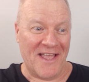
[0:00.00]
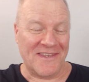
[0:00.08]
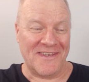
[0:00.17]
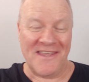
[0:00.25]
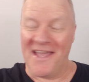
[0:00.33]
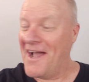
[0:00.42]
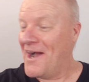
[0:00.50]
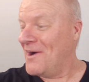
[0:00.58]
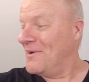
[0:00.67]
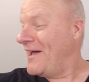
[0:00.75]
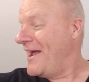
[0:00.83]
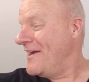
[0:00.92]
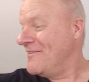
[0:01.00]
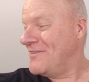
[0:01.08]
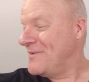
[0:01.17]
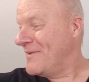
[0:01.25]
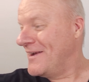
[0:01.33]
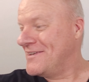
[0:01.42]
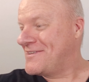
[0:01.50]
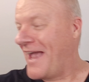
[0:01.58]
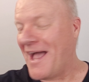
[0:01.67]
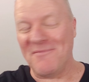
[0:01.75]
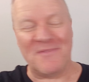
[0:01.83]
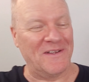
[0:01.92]
Now, everybody's
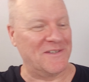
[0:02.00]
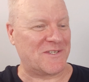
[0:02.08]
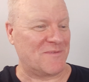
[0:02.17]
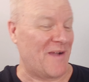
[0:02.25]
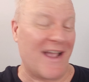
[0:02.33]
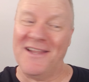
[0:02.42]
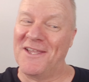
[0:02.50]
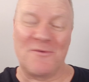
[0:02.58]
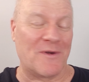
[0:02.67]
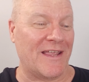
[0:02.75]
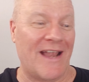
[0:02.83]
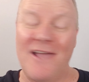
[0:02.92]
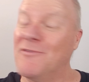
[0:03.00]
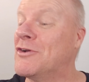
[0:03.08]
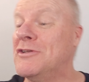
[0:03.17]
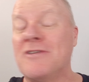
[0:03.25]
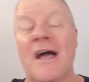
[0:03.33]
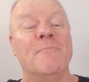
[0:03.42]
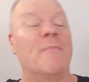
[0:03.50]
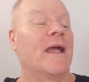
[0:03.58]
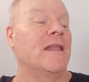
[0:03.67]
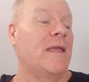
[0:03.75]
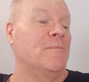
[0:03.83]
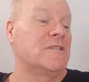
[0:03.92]
happy and smiling. We're going to have a good time.
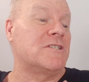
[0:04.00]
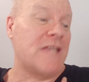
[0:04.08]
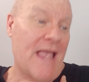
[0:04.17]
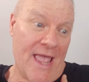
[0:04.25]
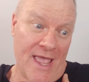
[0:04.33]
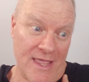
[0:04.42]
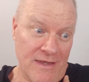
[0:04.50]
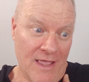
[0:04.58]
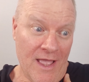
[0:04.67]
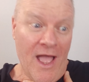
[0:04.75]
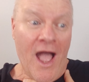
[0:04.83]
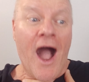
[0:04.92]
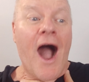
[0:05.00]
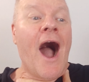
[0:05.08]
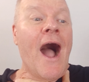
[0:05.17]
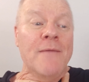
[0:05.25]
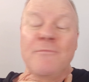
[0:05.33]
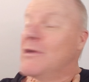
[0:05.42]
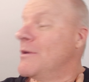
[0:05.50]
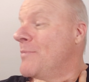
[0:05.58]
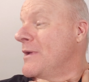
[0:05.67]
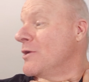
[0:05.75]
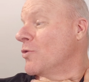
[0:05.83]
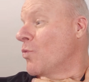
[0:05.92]
My name is Ted. I'm going to
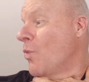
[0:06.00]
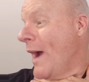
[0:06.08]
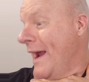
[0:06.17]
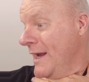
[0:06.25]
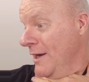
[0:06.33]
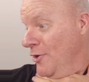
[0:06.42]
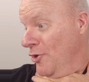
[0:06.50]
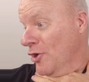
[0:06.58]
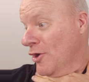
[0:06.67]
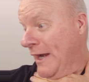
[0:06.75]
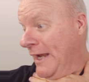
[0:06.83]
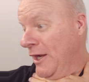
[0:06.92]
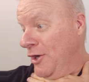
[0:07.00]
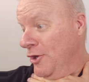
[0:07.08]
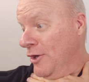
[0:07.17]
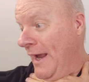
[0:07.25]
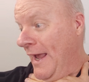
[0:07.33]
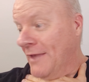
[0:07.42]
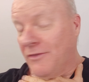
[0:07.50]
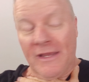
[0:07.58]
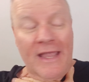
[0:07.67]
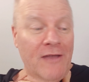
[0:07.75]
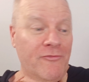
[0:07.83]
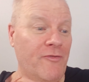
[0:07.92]
be your waiter here at the
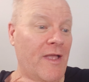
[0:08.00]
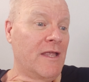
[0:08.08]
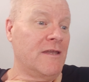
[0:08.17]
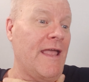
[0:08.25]
cafe.